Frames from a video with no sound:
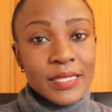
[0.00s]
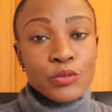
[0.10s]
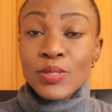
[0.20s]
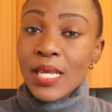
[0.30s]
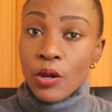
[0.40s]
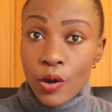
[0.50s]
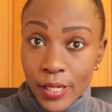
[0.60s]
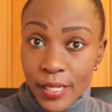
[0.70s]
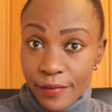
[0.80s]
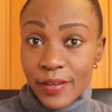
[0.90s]
it was a
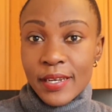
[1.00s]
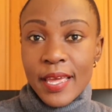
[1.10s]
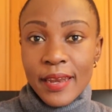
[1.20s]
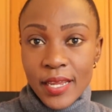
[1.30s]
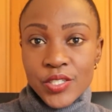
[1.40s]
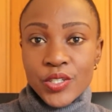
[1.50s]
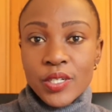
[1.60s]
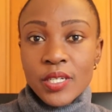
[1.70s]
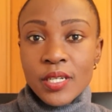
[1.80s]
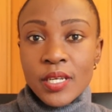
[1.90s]
God-given
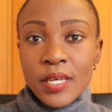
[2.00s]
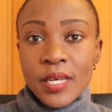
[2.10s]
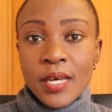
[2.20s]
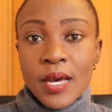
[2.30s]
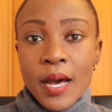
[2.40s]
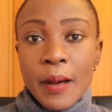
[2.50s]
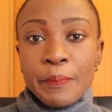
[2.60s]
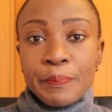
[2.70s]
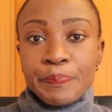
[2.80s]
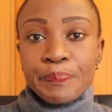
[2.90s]
direction.
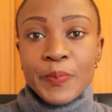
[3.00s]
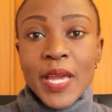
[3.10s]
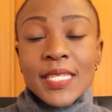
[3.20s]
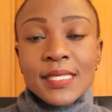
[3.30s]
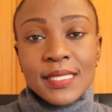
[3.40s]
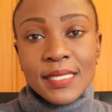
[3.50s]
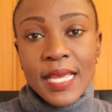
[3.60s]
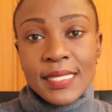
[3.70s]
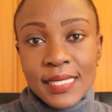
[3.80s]
Um, I, I